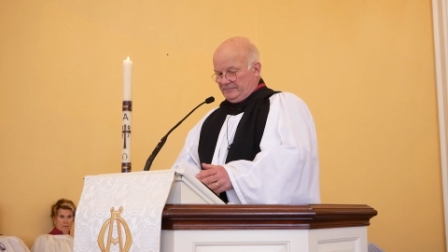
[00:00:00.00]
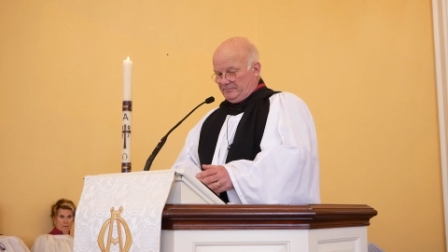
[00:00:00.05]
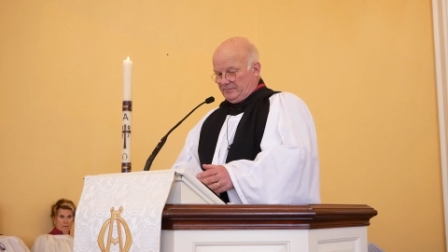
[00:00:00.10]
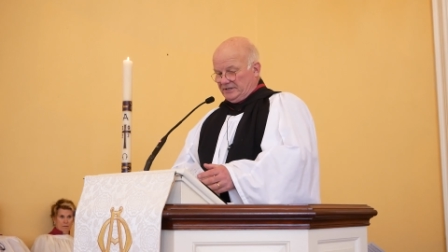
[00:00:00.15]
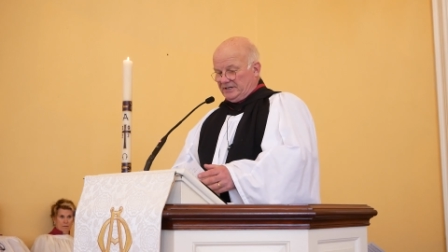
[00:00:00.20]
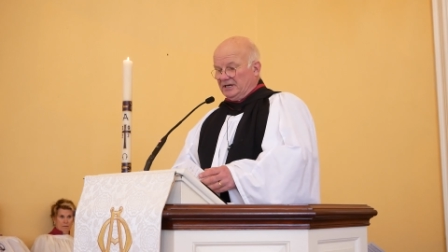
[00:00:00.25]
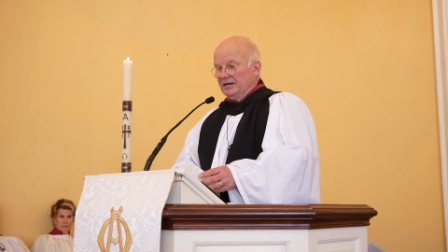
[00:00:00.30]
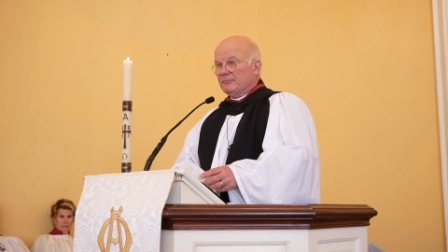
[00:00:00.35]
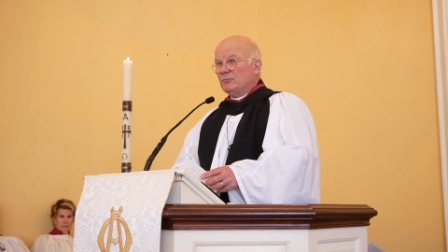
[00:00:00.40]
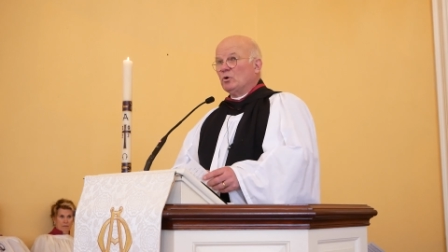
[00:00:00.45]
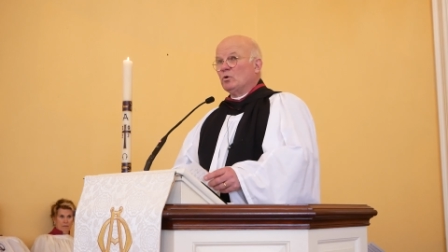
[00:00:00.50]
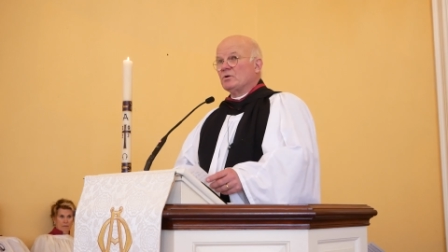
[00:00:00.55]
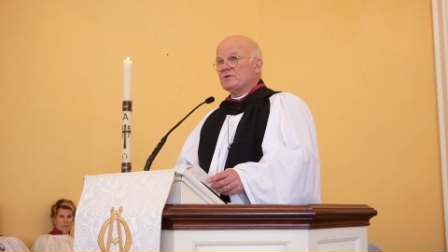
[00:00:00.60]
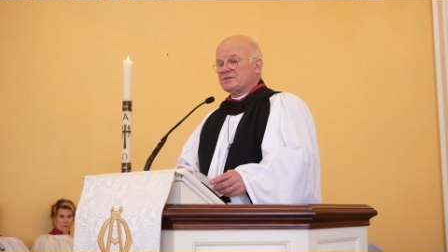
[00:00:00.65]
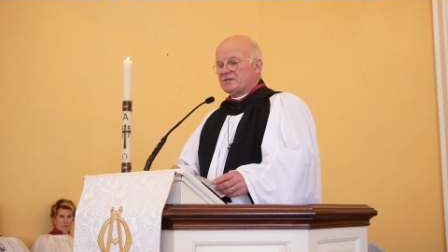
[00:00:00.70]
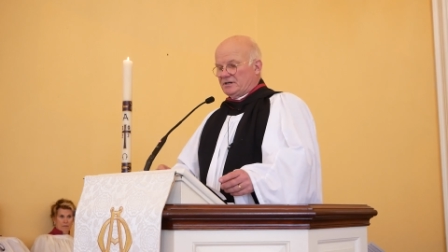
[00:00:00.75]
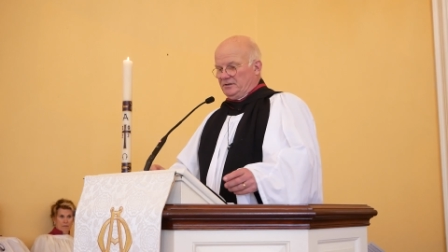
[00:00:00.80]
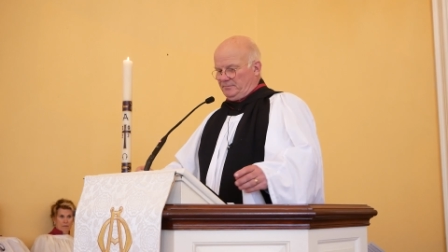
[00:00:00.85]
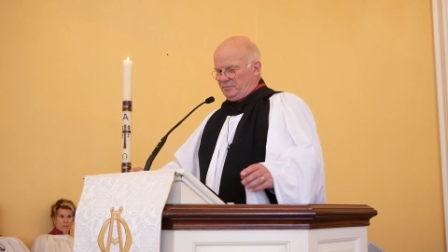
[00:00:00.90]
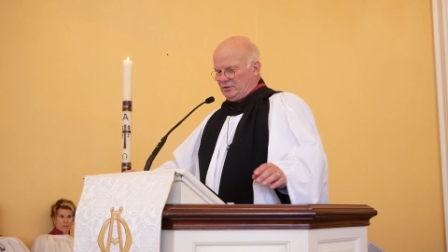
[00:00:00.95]
but I'm
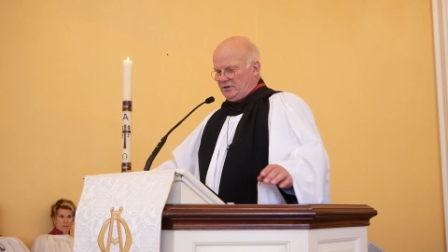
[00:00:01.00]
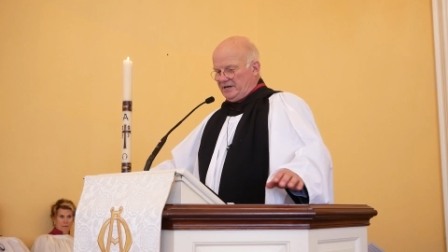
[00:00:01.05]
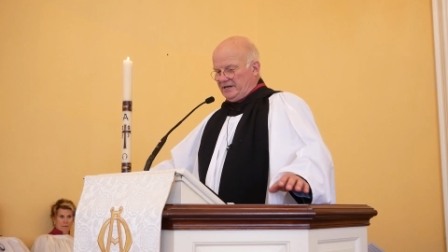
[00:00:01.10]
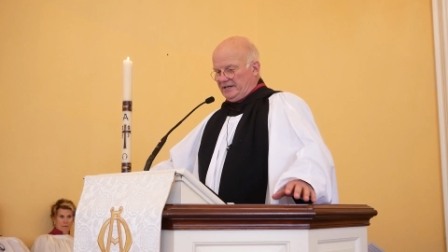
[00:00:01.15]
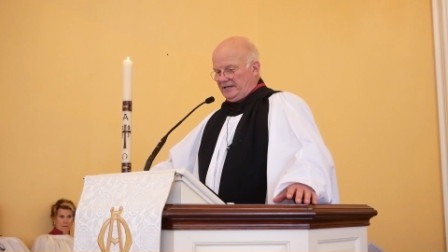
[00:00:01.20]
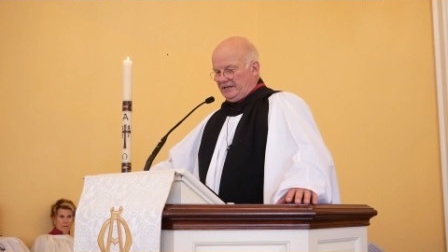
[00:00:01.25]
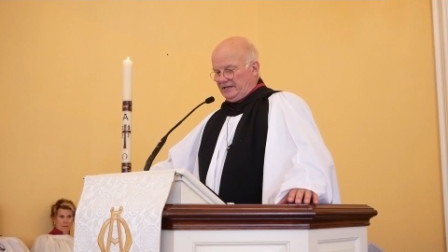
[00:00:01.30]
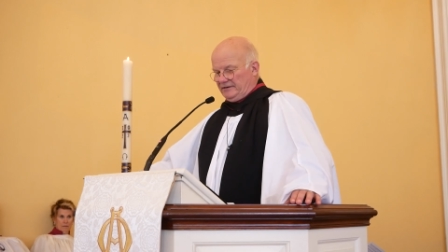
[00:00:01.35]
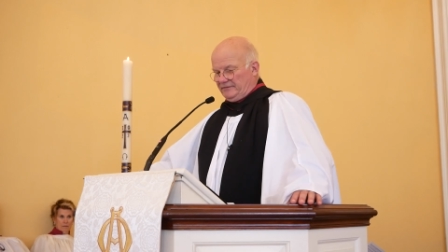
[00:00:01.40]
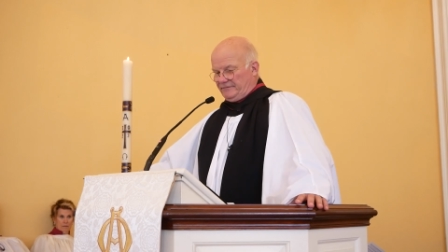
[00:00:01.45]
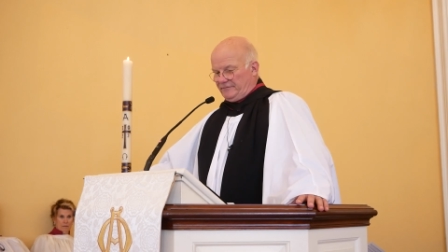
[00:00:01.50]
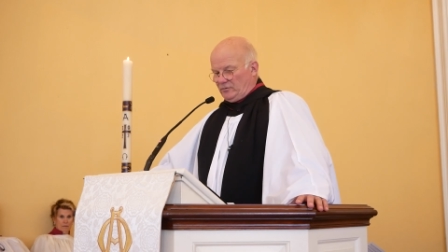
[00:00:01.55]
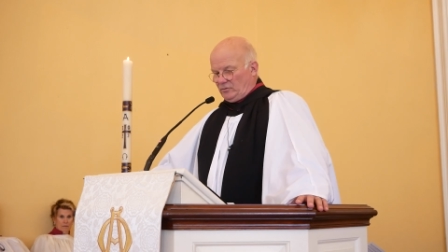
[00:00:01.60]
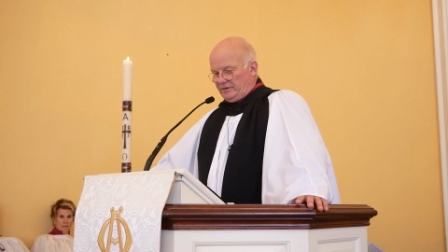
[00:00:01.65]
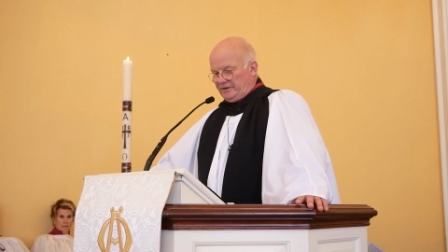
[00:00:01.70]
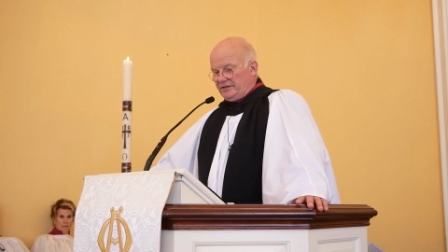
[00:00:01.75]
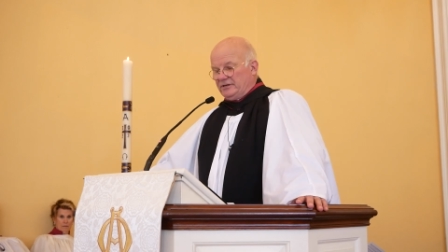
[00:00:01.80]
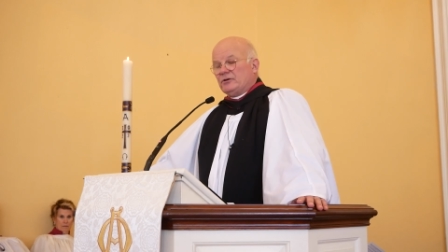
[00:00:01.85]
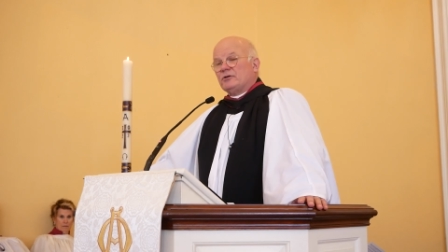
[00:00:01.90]
also praying for a